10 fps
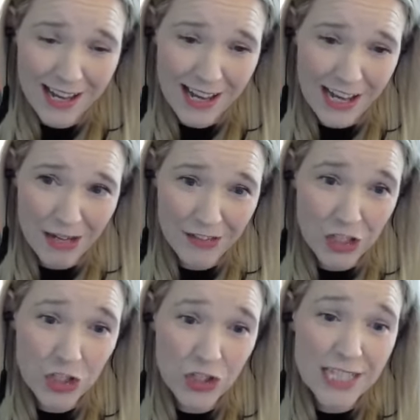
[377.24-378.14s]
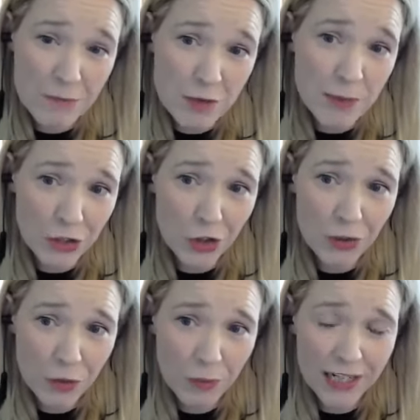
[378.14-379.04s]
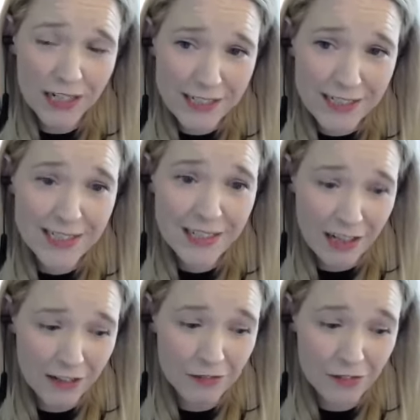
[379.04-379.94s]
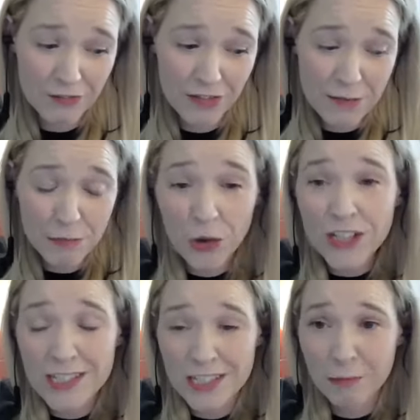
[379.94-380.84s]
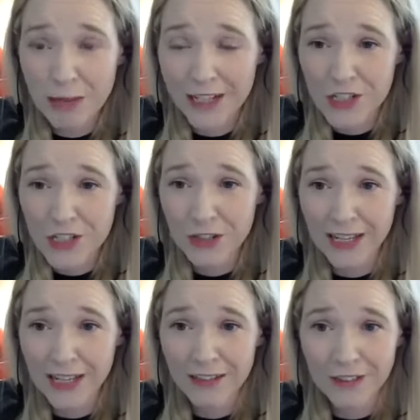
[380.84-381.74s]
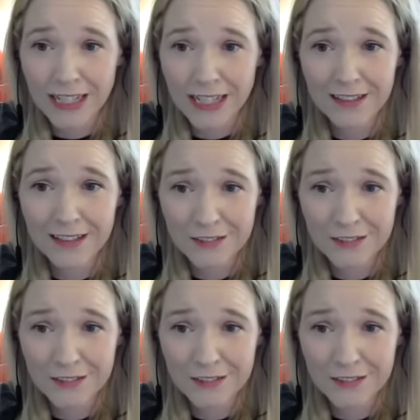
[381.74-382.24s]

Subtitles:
and there does seem to be a growing awareness of the importance of planetary health, really.